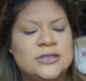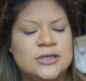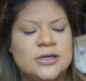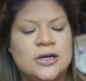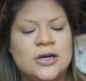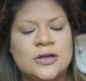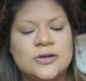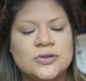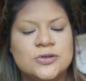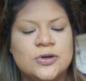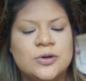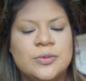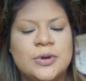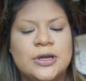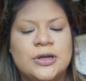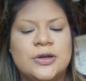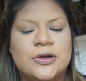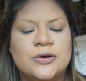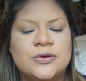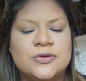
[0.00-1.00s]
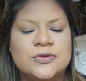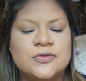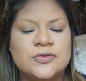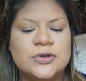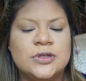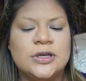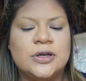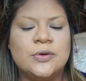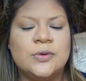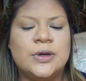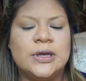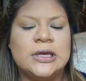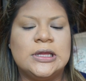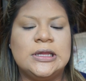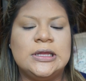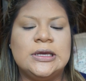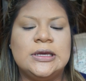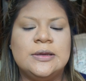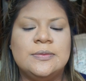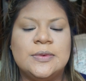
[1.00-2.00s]
to contour my nose really
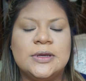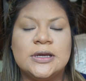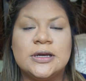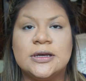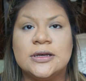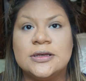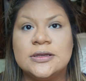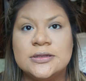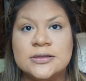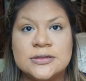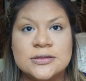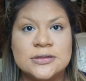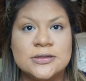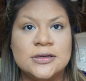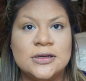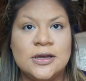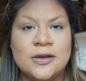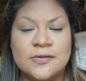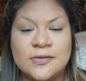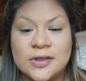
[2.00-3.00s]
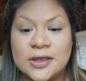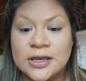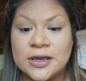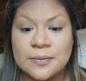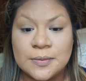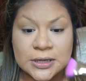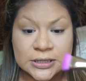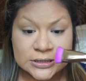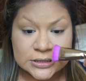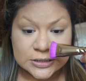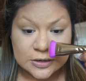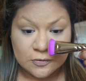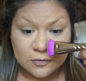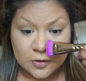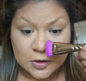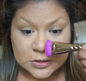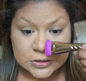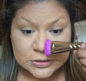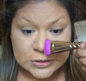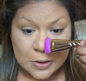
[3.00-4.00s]
quickly because I feel like it makes a
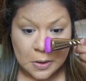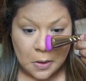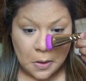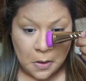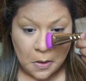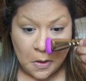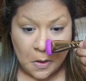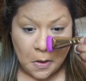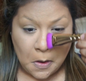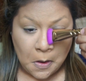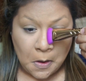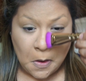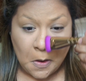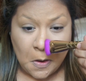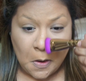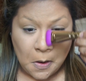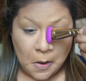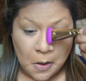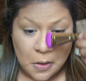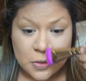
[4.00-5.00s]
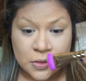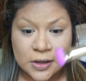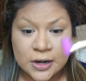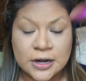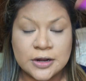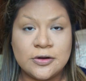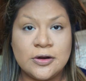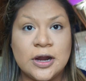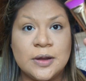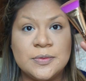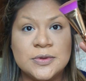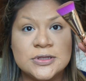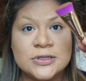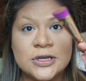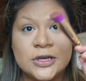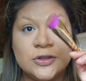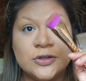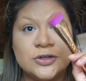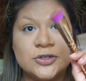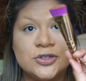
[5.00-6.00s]
difference. And then I grab this
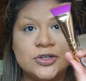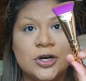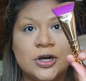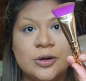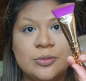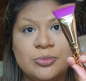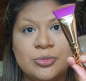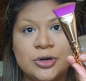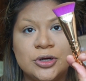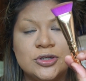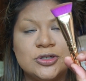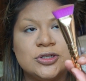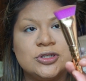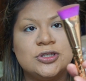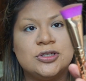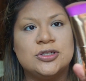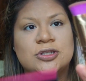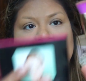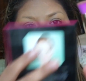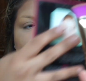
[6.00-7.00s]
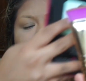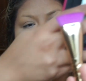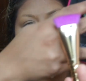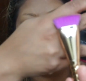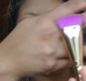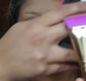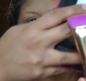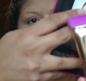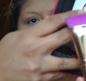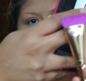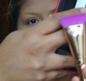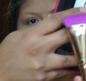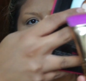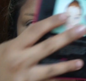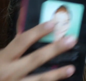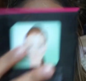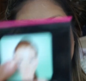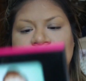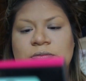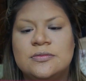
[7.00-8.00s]
other Tarte brush. It's just like a
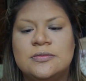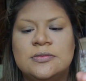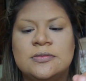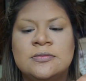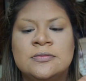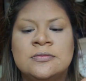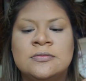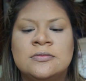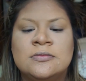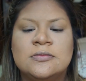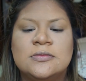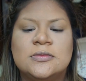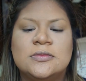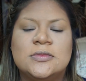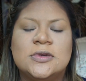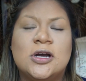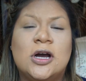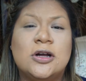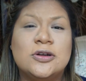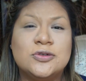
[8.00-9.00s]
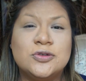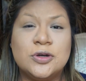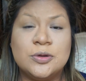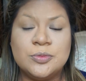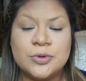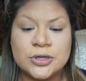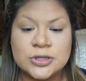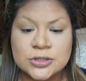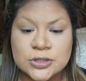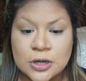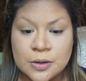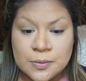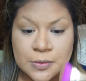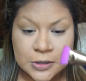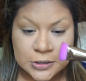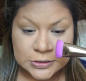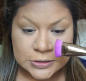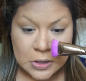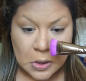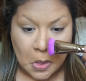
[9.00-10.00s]
straight contour brush
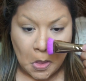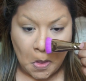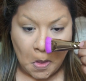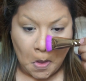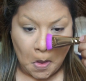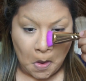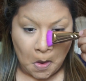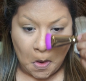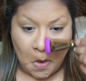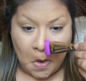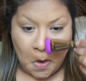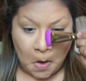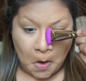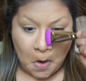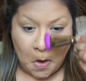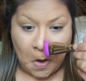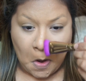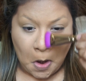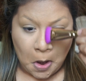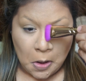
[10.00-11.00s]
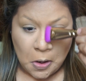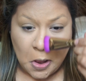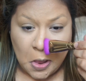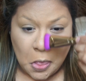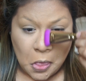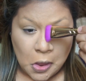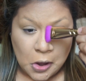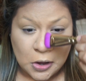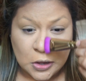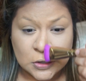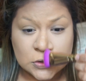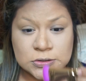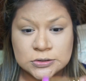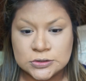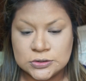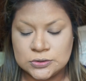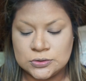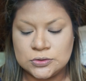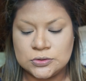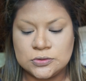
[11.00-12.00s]
almost, and I like it
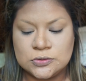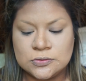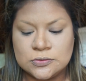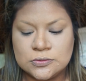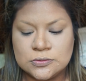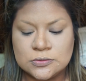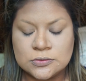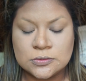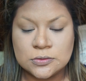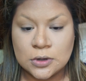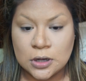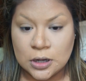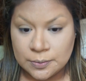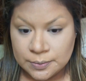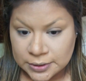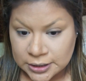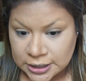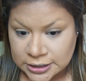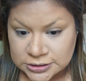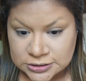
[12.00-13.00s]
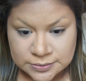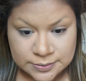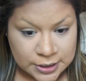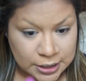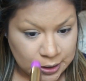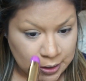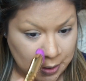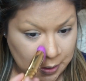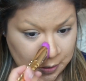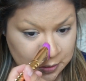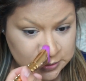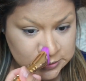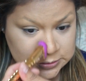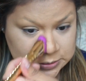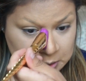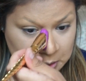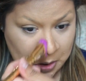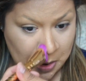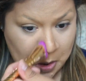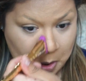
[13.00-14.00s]
to apply to my nose.